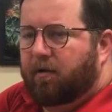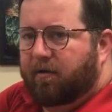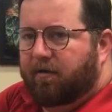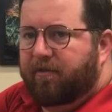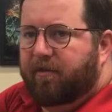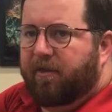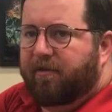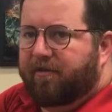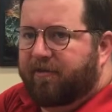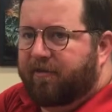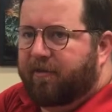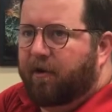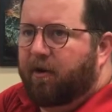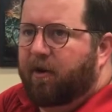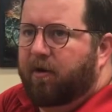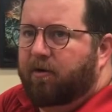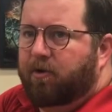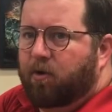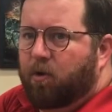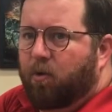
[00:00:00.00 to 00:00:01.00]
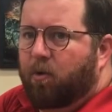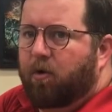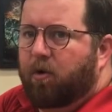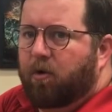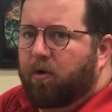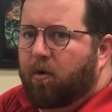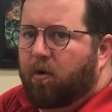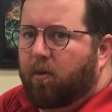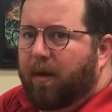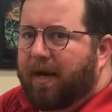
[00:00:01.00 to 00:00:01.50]
the third
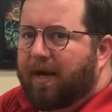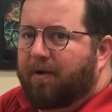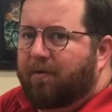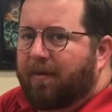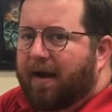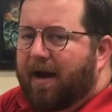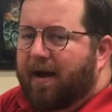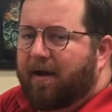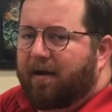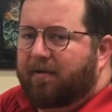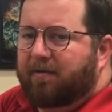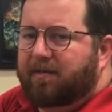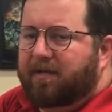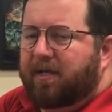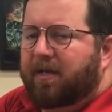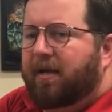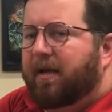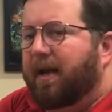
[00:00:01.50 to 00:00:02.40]
quarter away around,